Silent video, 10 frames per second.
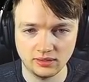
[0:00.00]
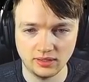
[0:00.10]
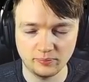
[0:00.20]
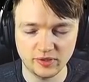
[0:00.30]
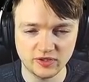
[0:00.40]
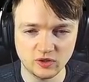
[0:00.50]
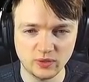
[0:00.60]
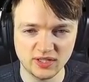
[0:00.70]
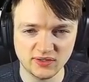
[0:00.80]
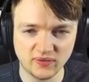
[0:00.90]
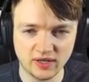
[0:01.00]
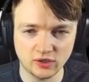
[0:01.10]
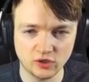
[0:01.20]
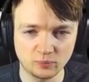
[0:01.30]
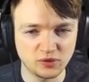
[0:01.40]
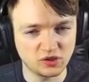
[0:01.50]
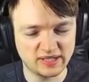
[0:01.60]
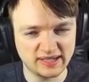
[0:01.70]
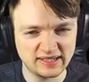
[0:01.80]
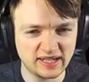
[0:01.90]
And Piercing Wail is very good, but you
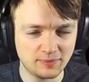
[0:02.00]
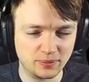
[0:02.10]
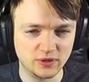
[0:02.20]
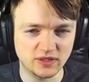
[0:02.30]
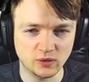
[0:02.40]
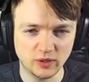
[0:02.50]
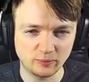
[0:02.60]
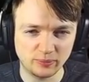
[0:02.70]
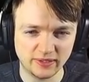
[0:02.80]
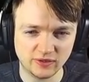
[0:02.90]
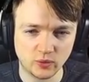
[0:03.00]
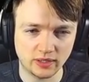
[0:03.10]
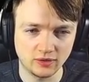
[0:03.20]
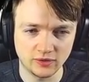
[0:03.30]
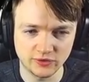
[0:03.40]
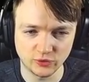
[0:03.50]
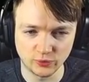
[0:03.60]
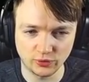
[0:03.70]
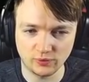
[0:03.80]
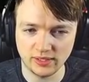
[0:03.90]
tend to get Piercing Wail plus quite a lot in
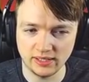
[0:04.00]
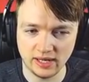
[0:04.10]
Zone 3,